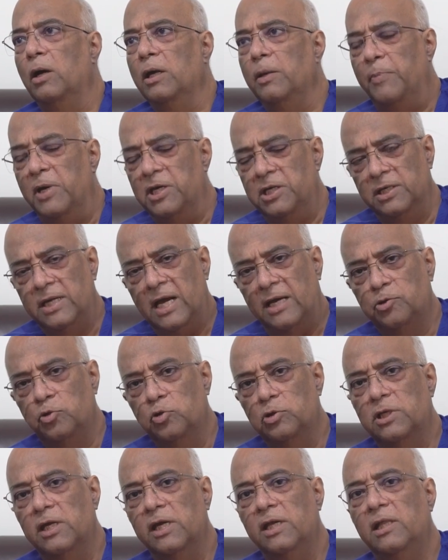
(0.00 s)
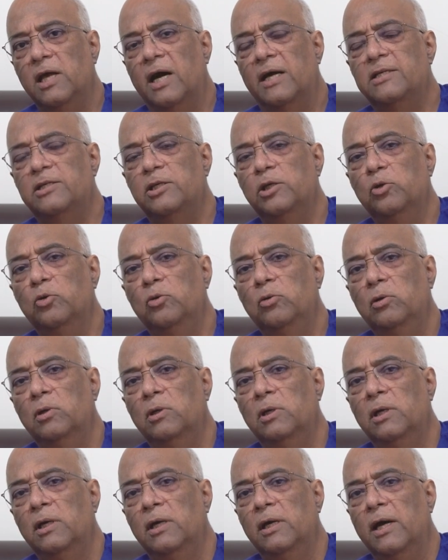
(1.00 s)
The patient has to stay in the ICU.
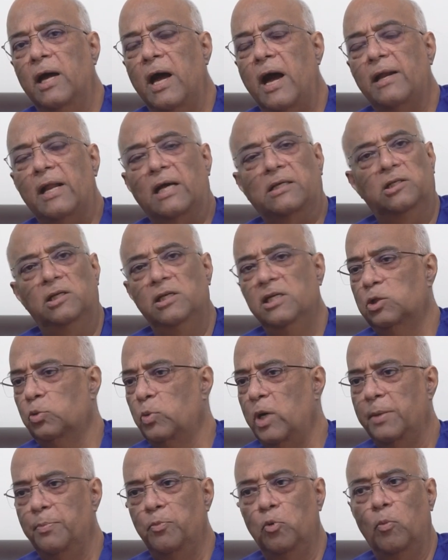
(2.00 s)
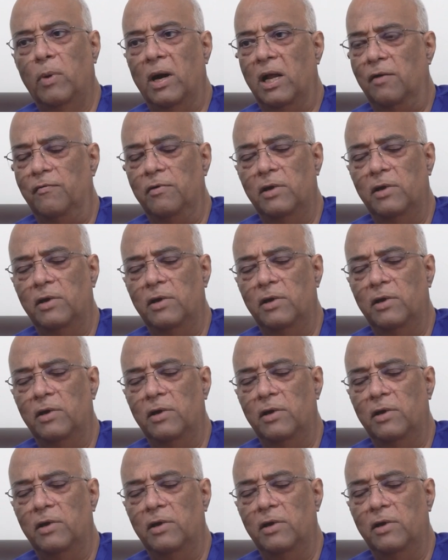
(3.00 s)
And actually it's quite mobile.